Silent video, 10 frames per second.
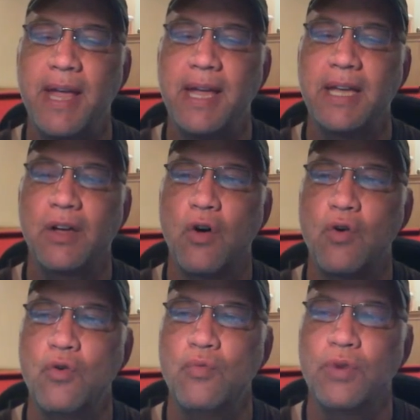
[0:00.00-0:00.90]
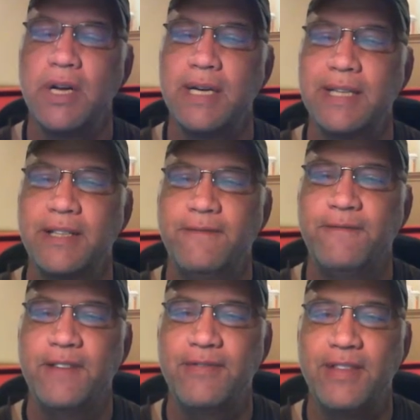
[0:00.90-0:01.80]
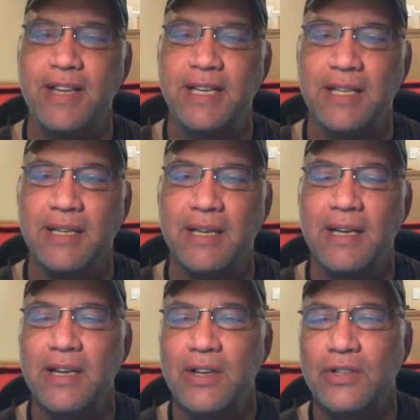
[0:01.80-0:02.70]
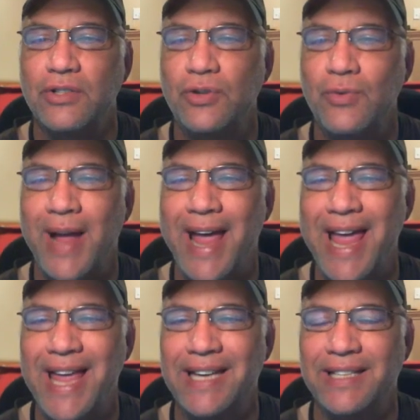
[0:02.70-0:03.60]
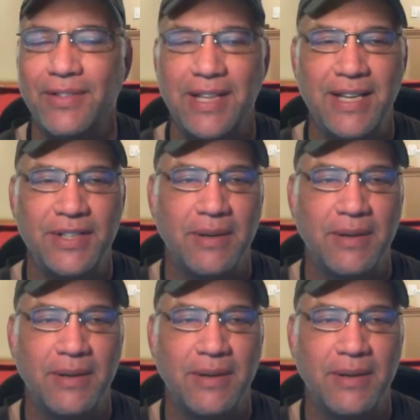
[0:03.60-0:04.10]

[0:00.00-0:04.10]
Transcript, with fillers: a home run in the fifth inning to end this